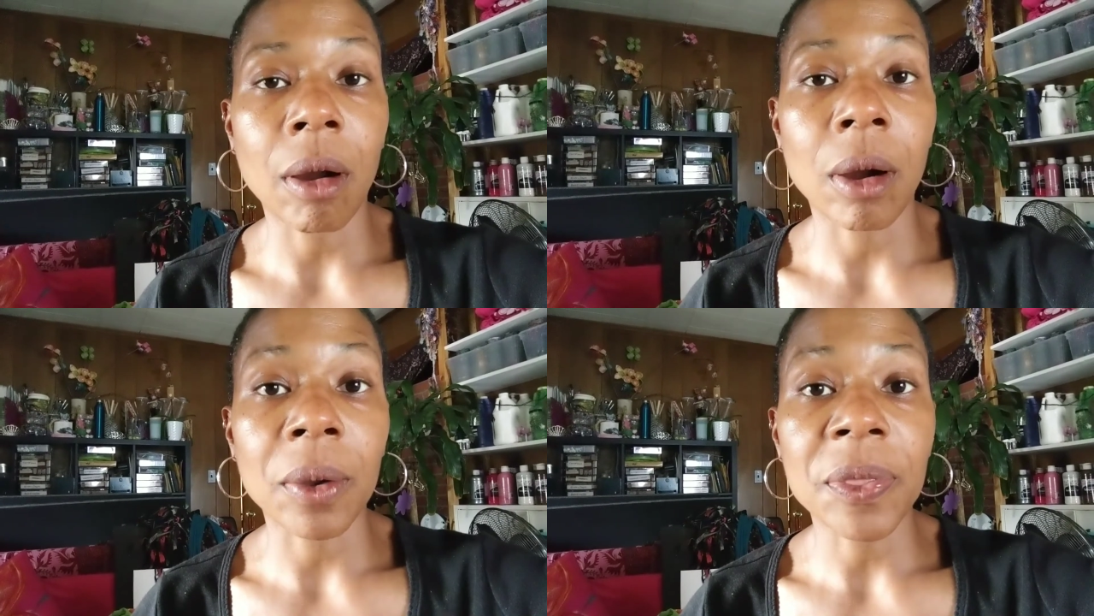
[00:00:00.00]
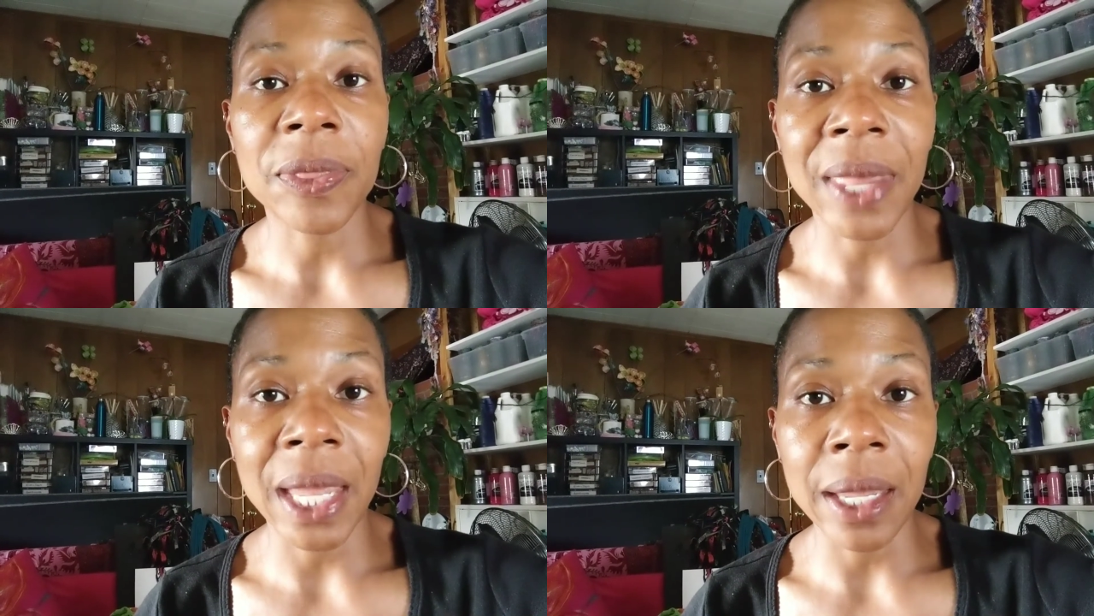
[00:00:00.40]
are
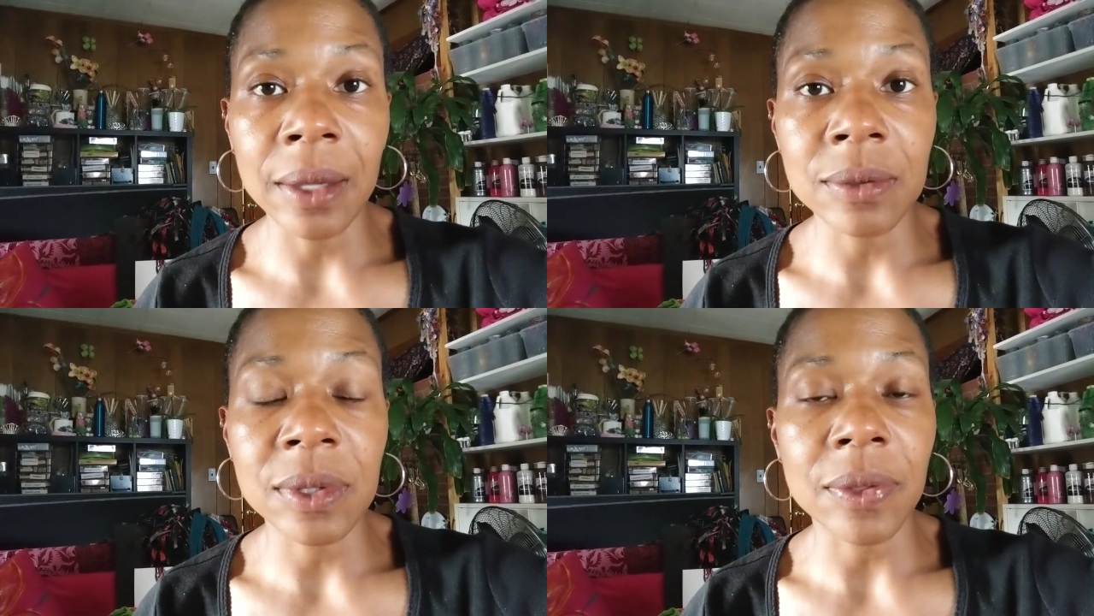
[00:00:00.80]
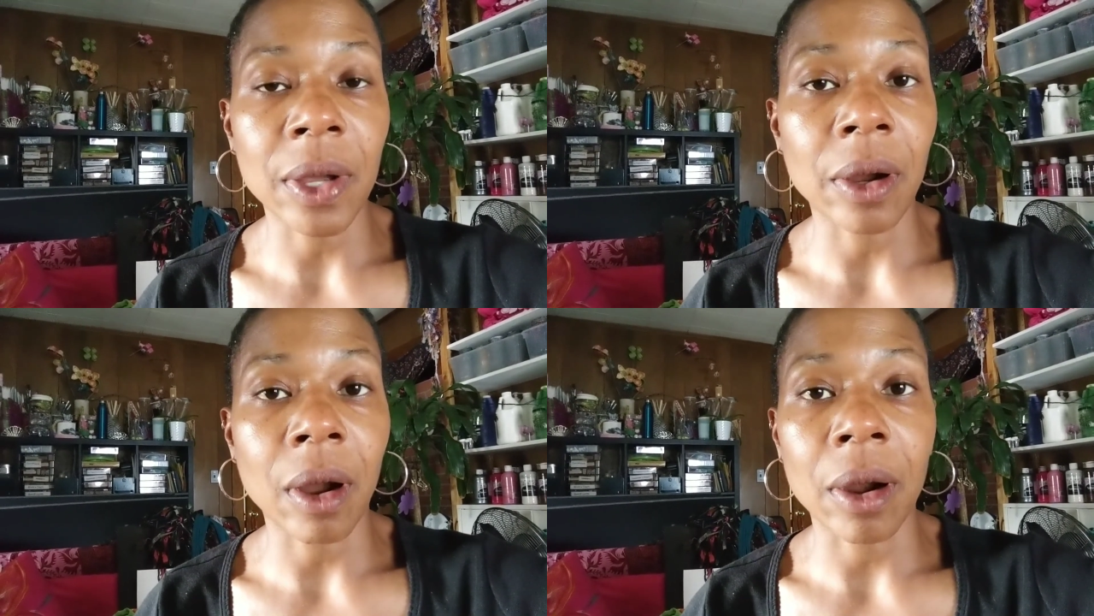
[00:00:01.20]
things,
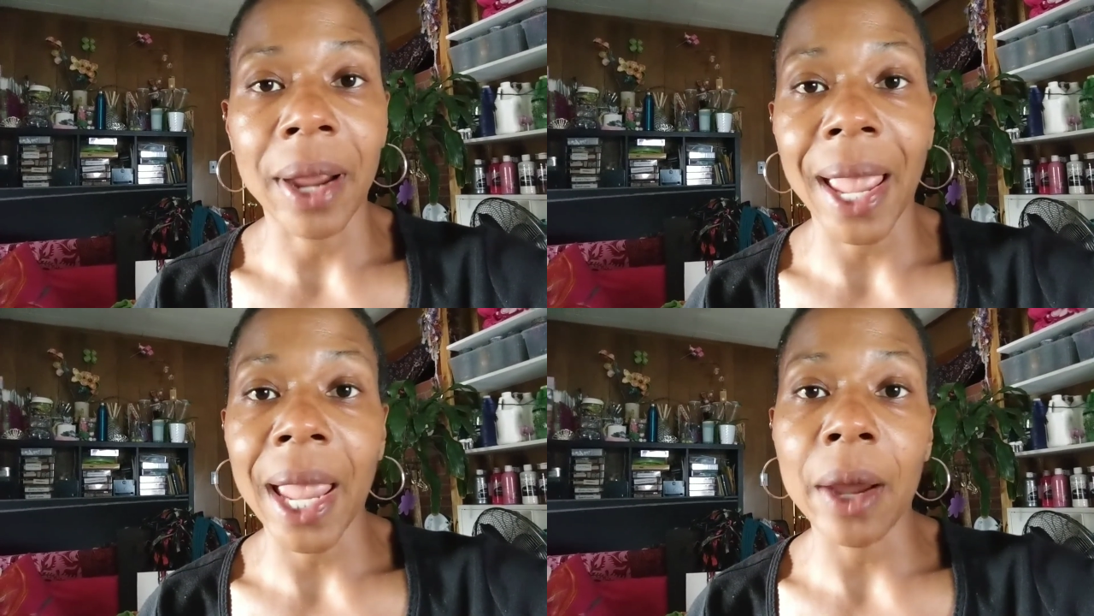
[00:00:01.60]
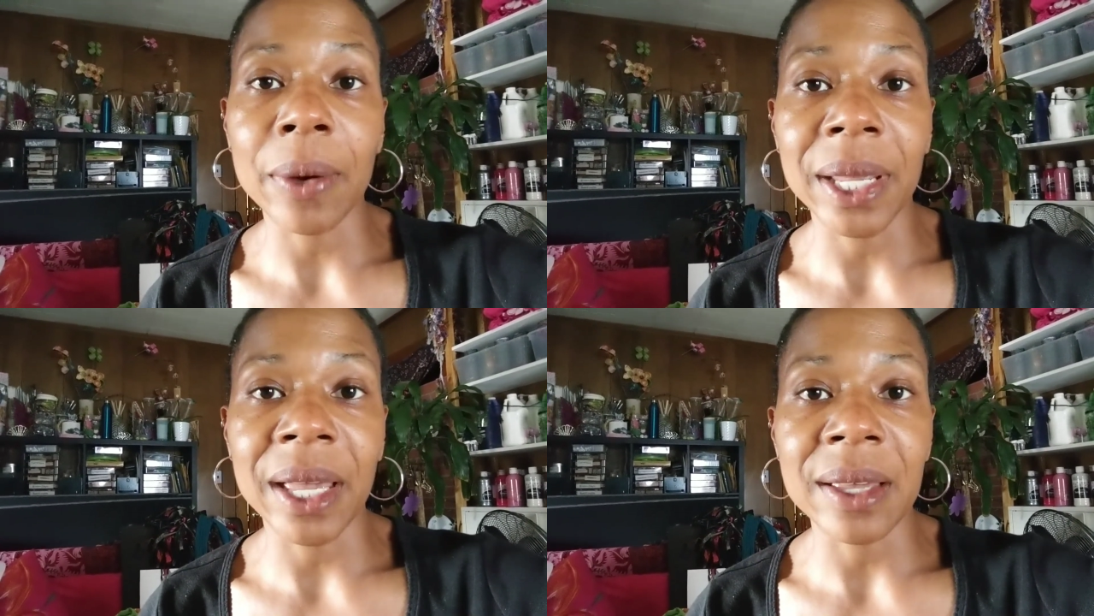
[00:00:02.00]
there are
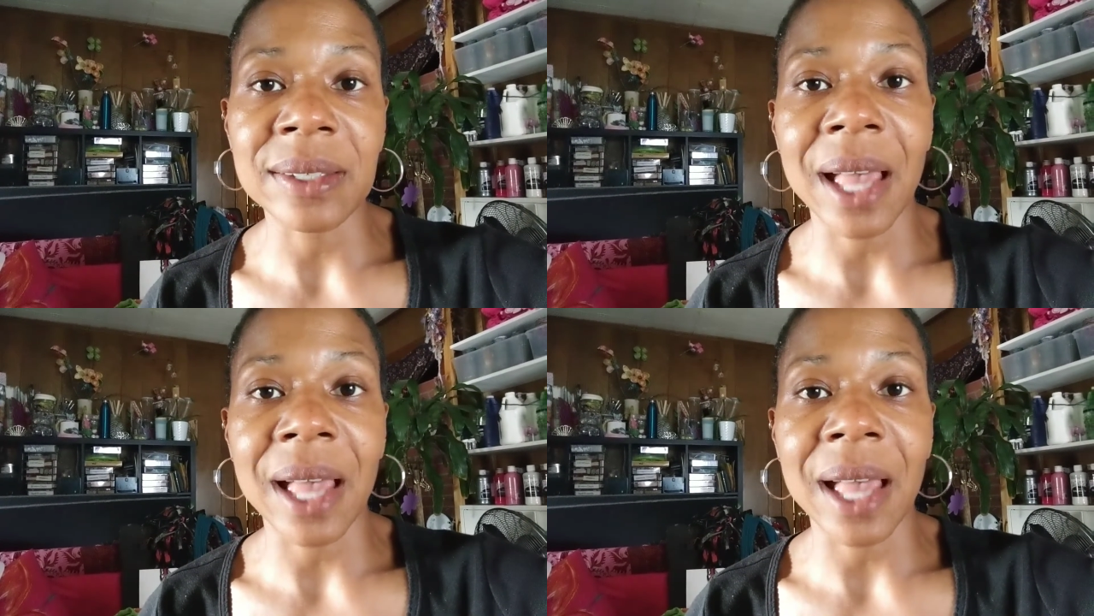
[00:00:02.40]
areas,